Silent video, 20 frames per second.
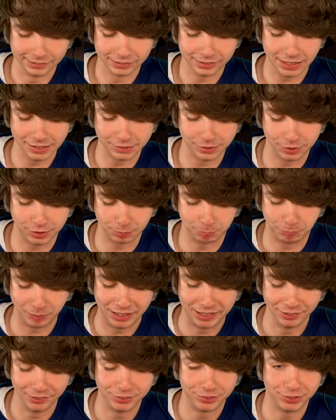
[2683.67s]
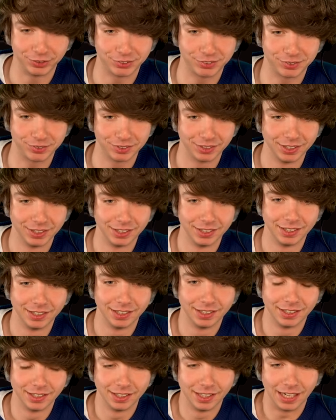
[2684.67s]
He just has a spear just...
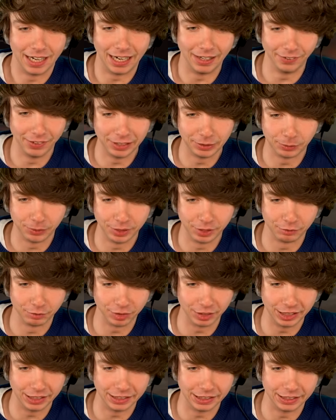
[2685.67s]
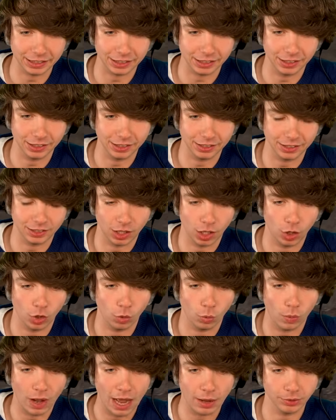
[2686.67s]
I like whenever they get
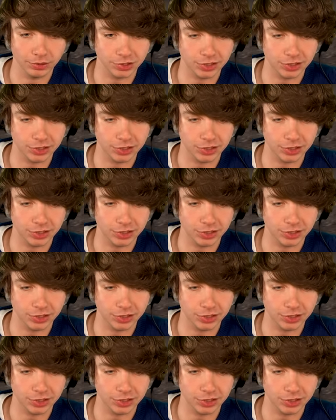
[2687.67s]
Oh, wow,